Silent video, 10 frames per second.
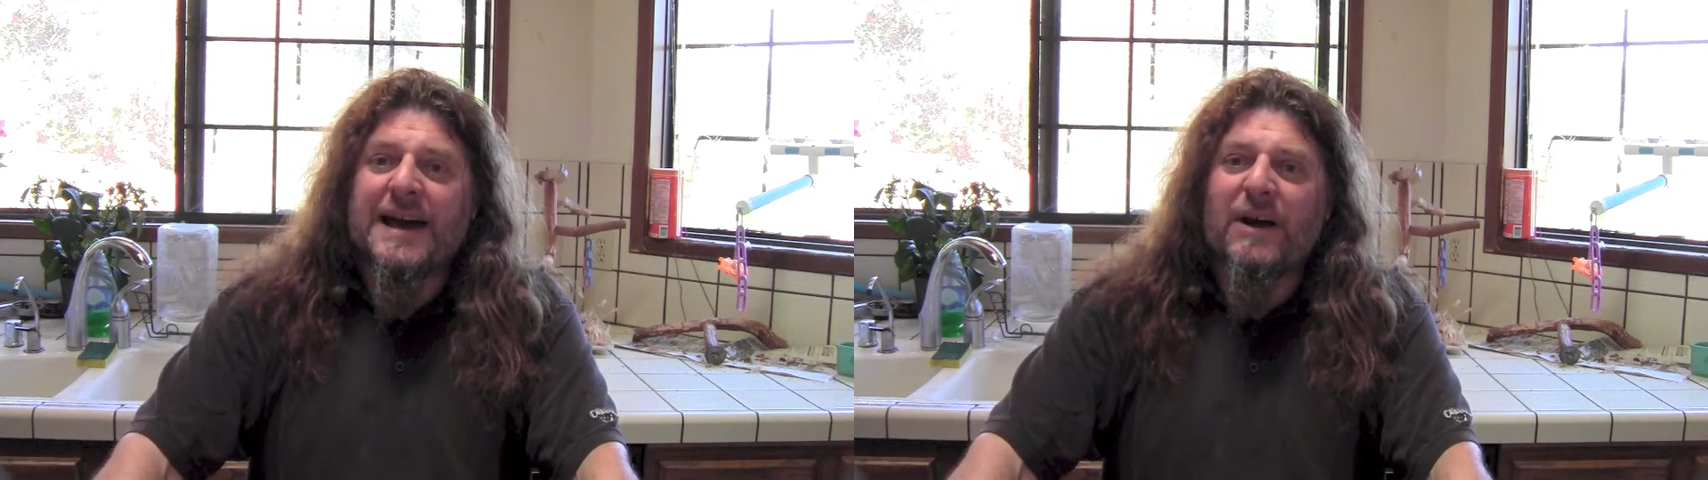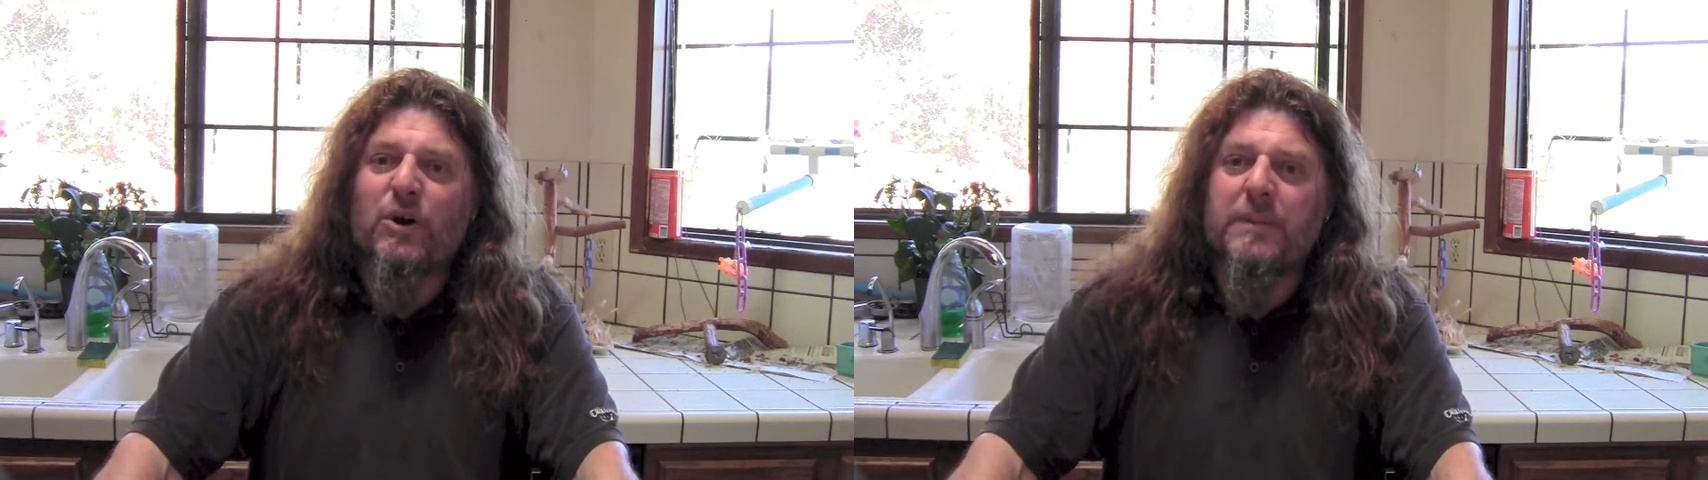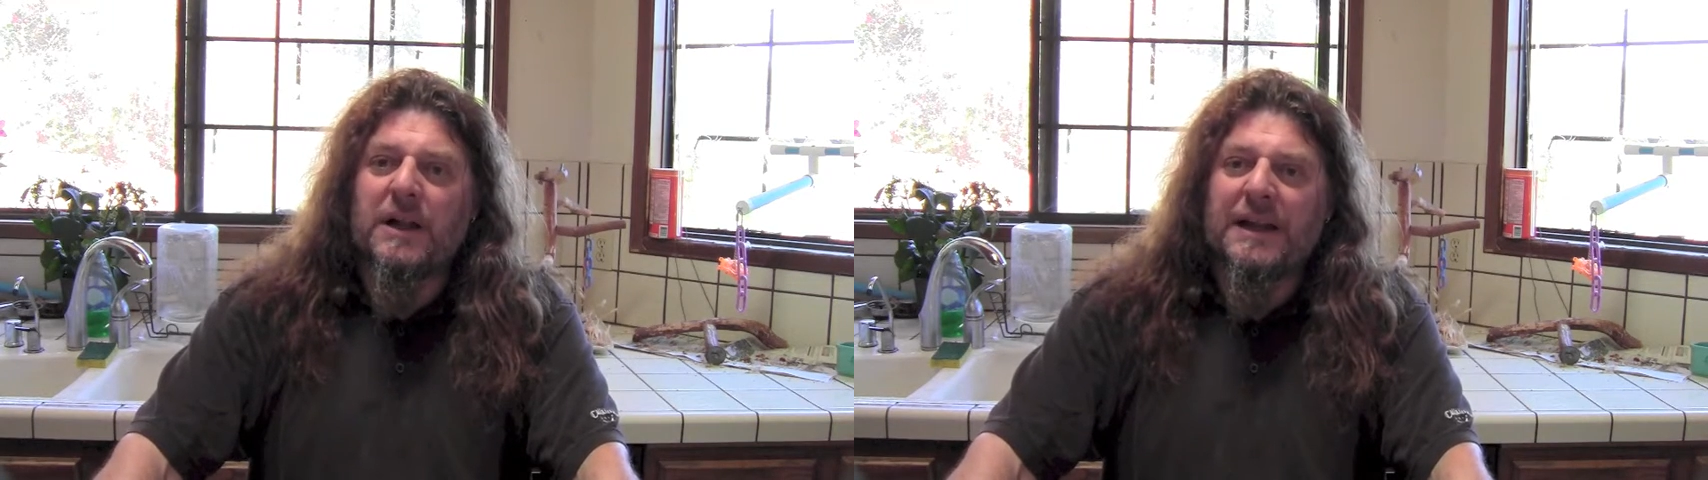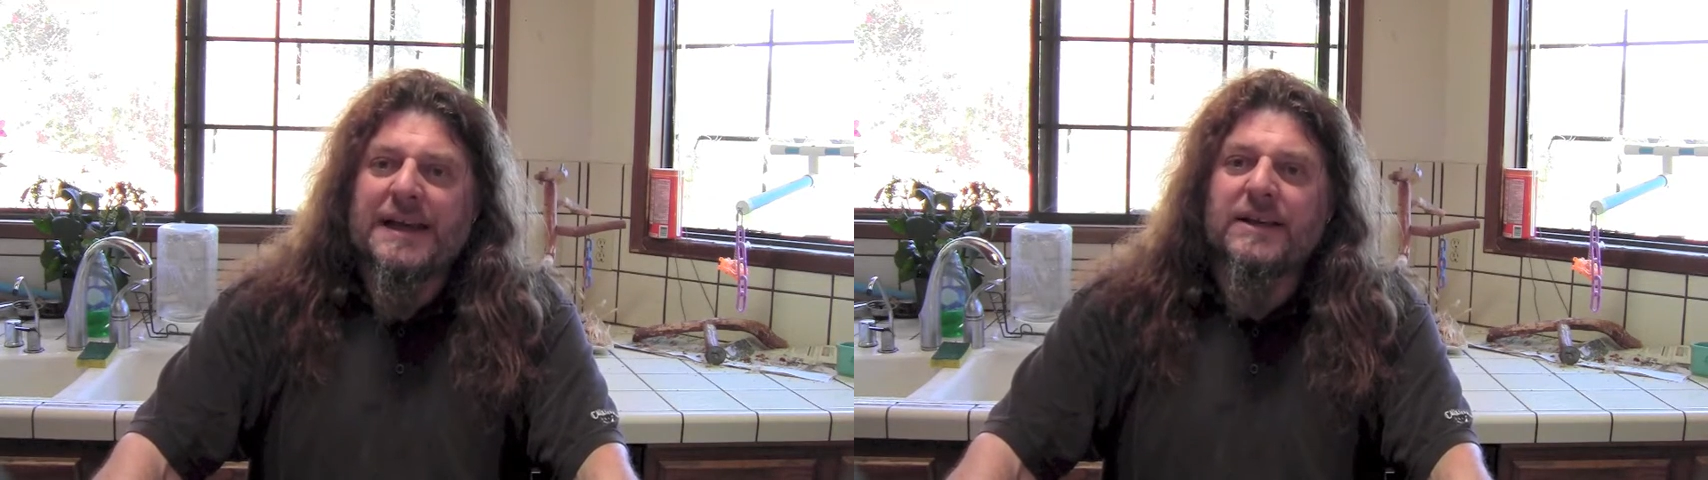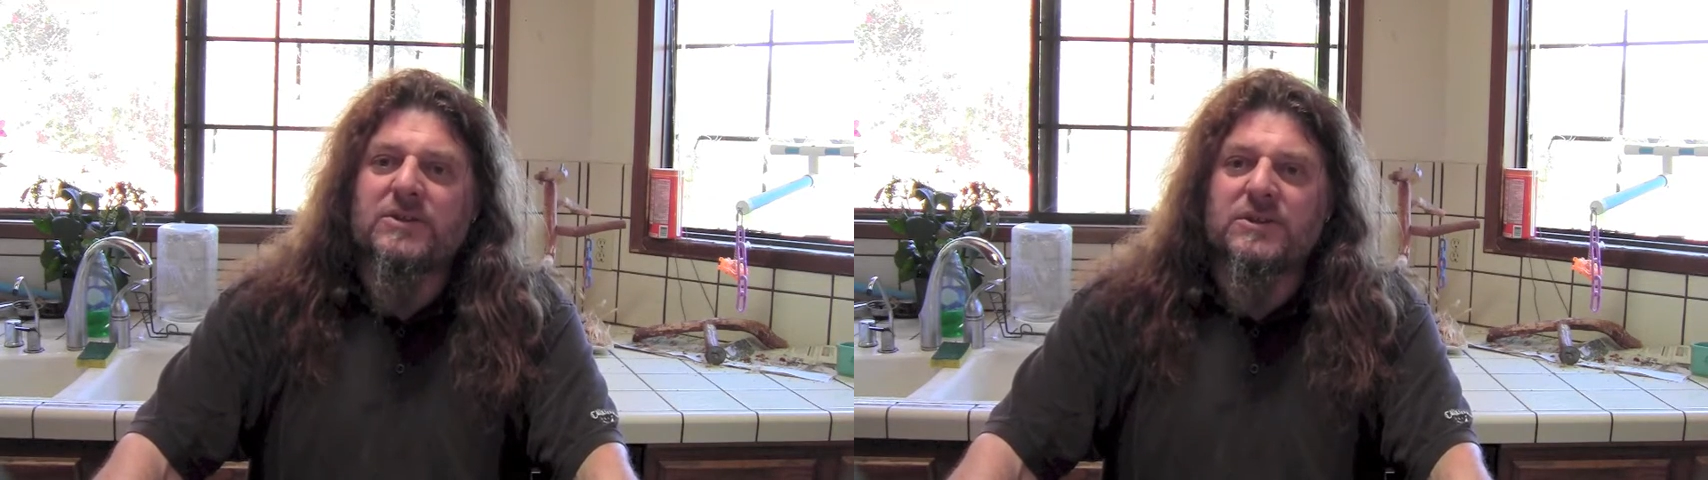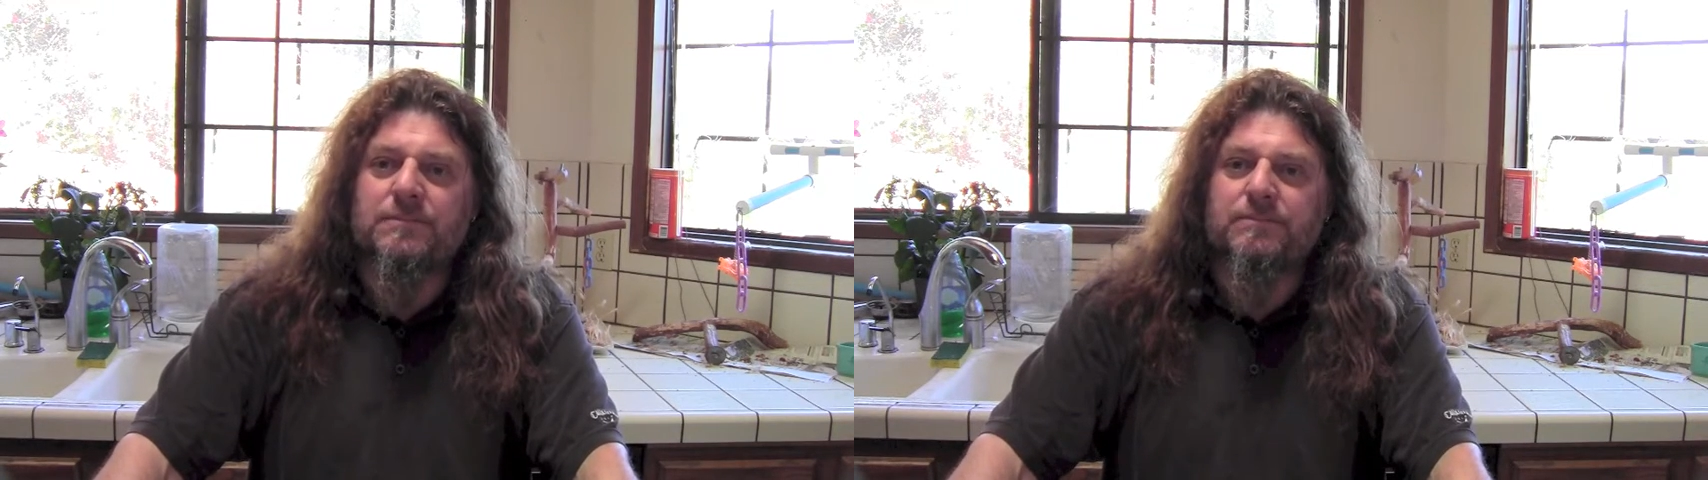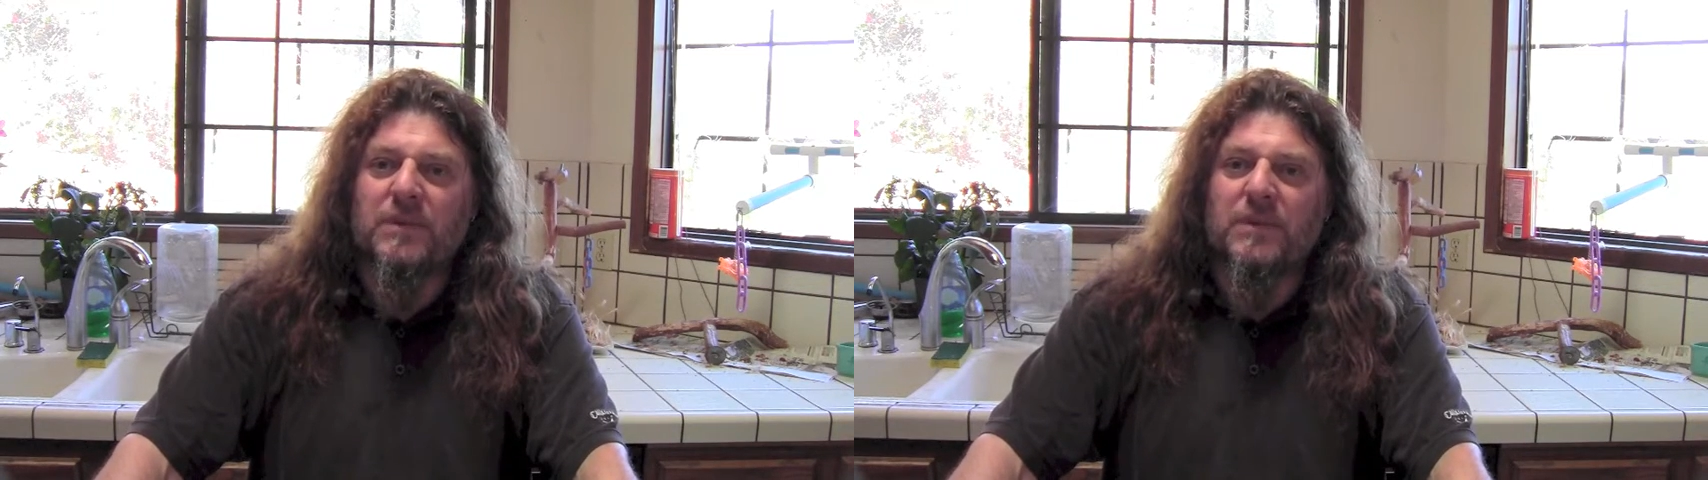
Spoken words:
caramel hint,